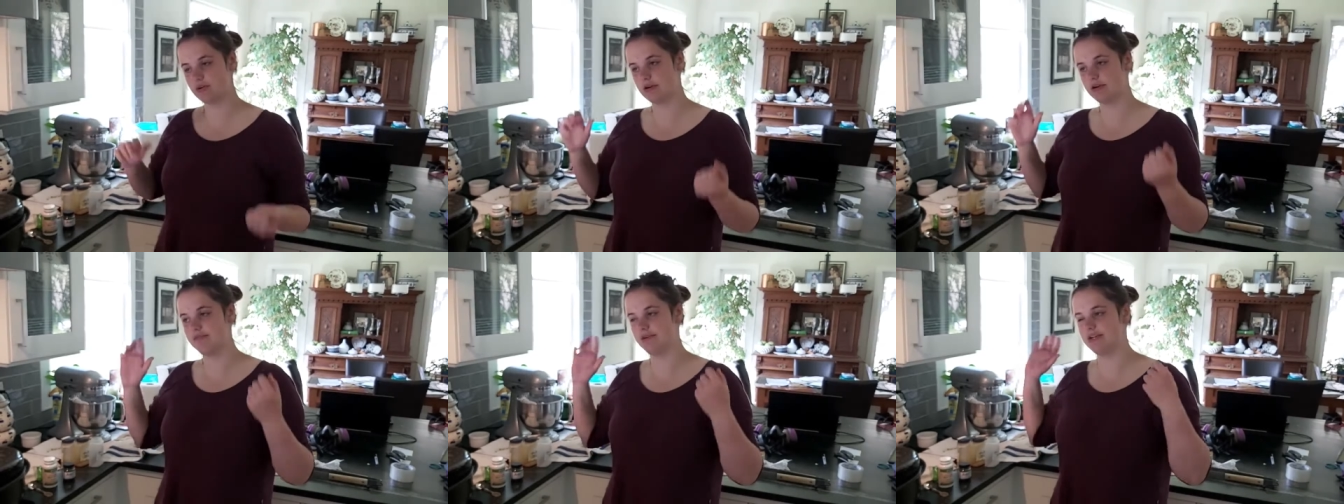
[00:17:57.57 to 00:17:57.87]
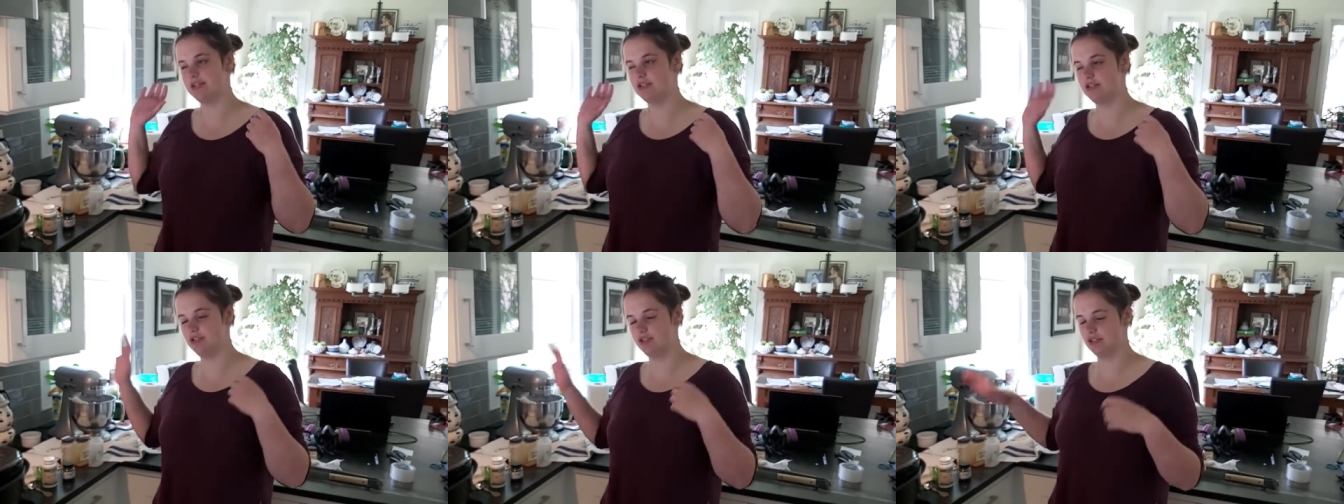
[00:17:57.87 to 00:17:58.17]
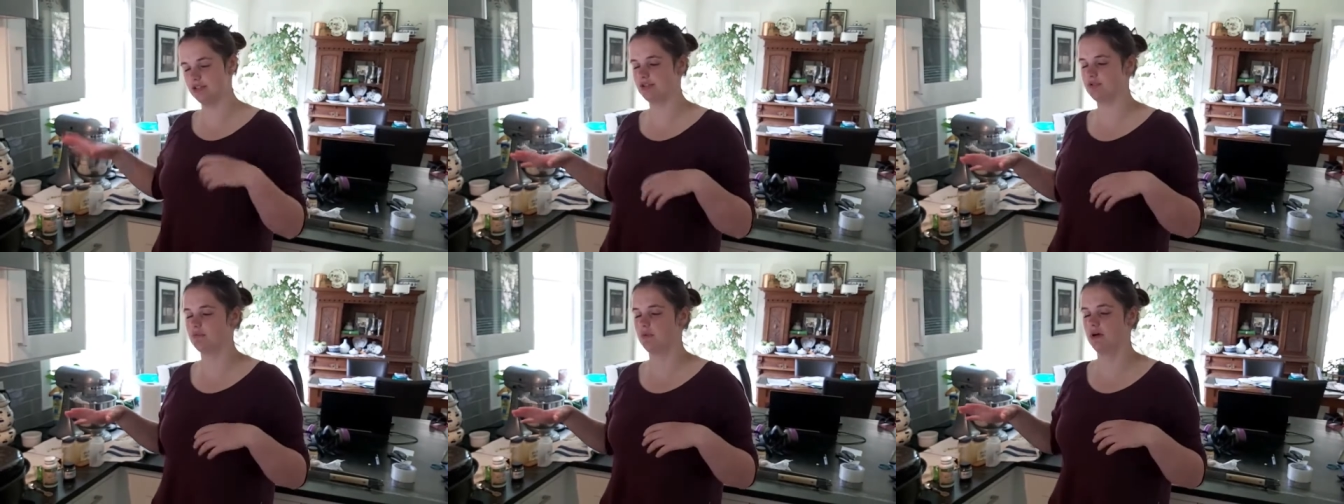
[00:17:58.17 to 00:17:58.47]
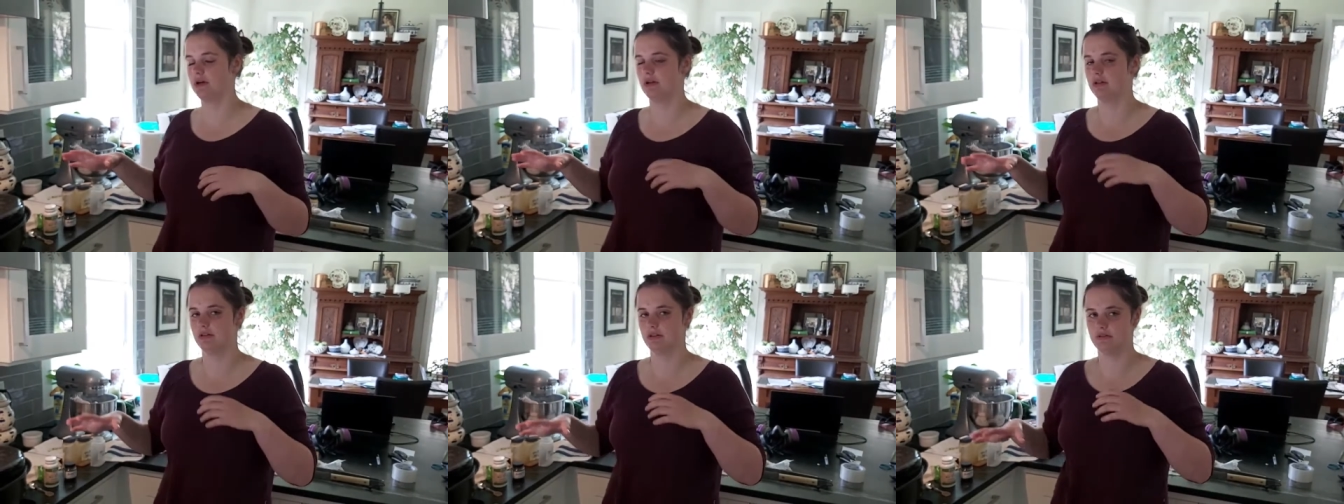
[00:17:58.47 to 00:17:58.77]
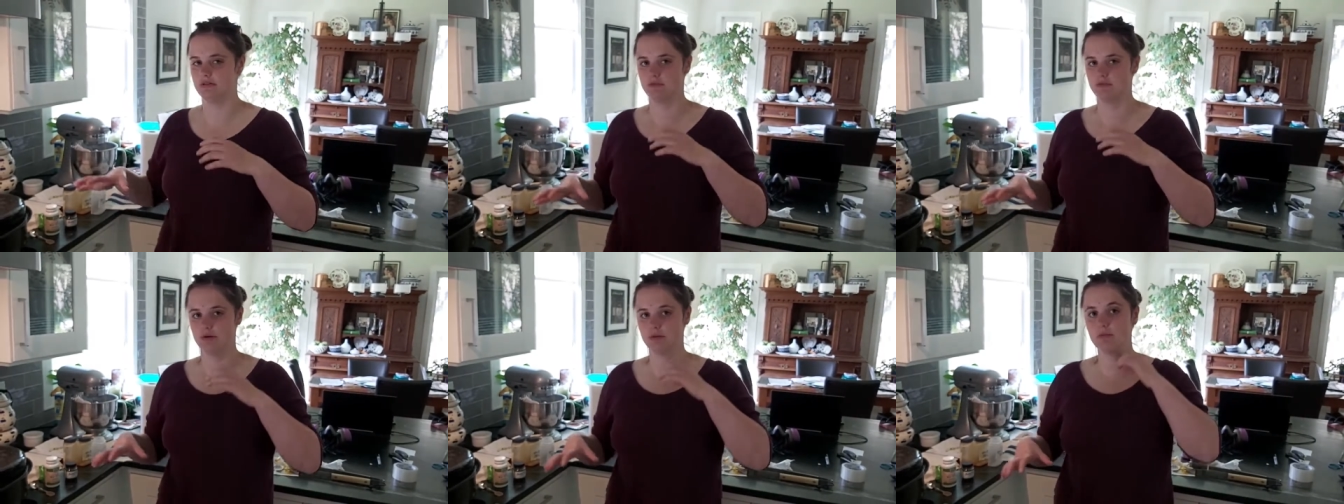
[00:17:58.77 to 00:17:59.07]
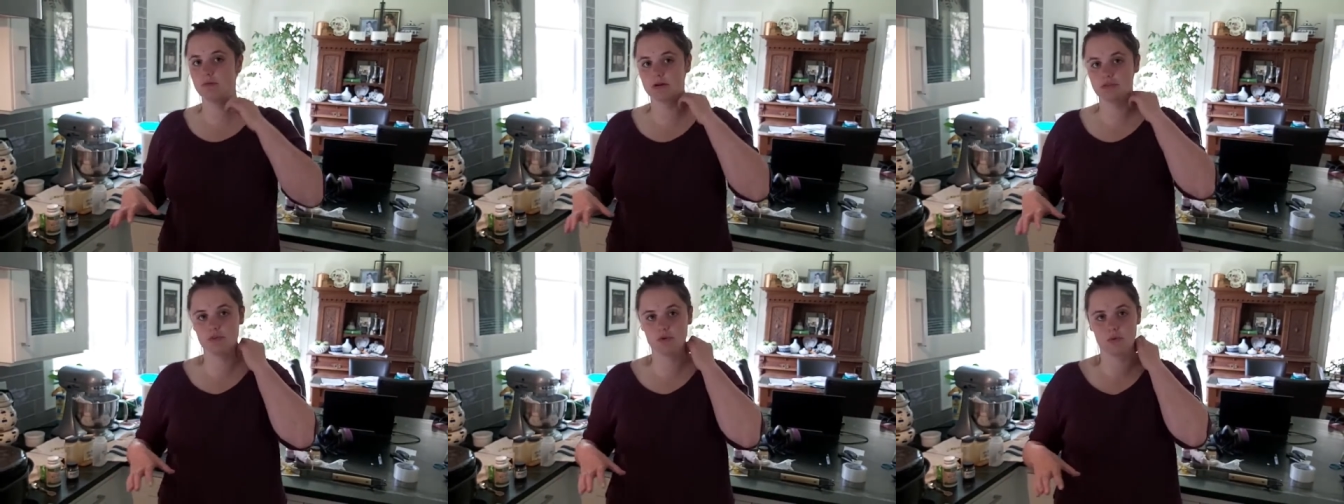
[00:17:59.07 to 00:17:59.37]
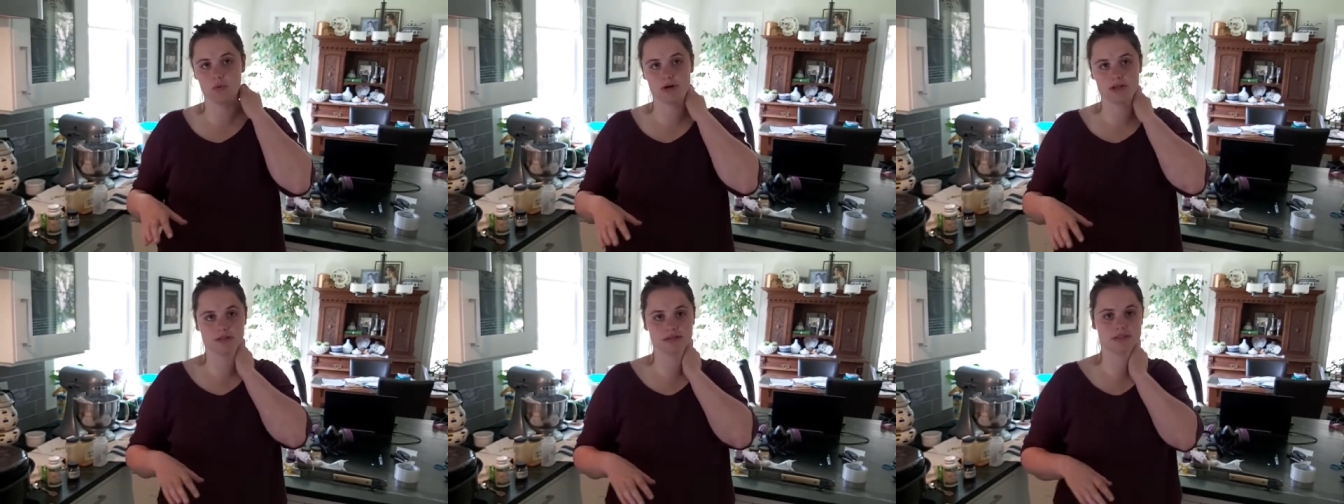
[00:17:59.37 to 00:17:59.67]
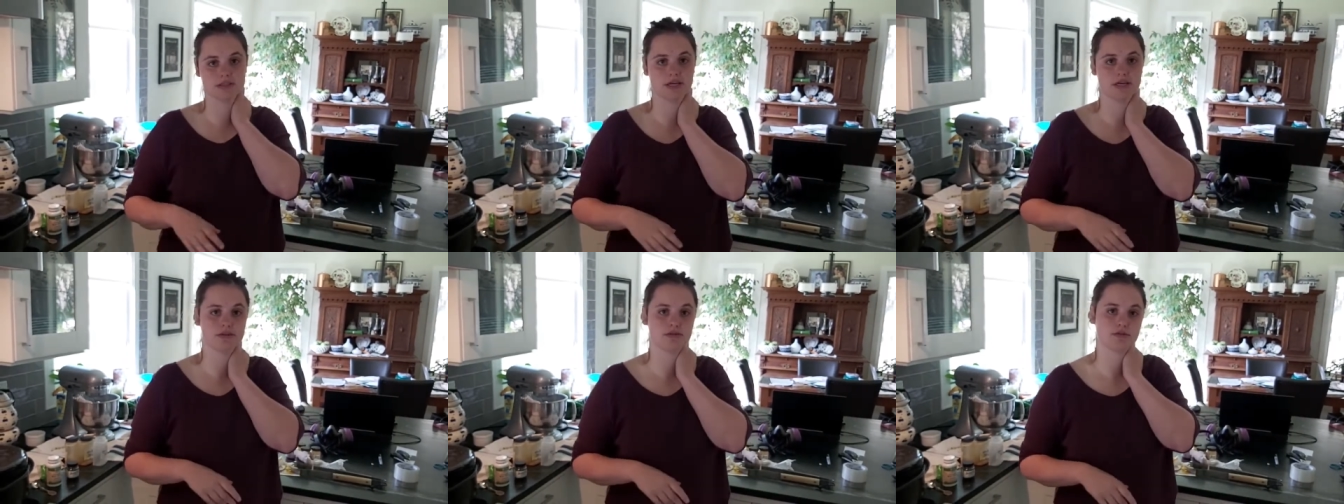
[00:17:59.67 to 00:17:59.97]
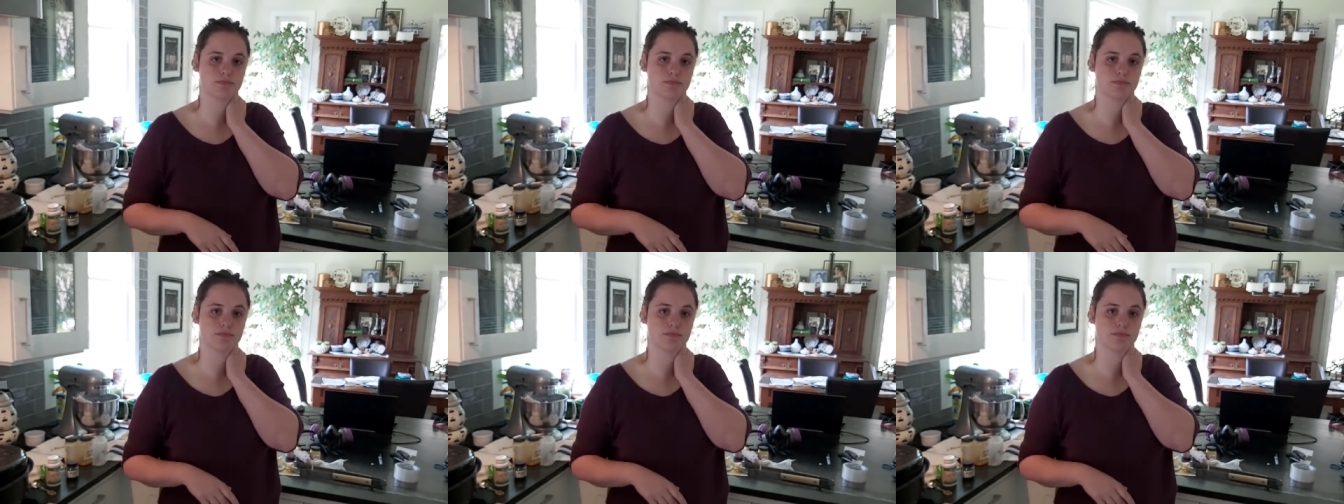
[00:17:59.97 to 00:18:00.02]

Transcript: or if I just want to leave them with the one set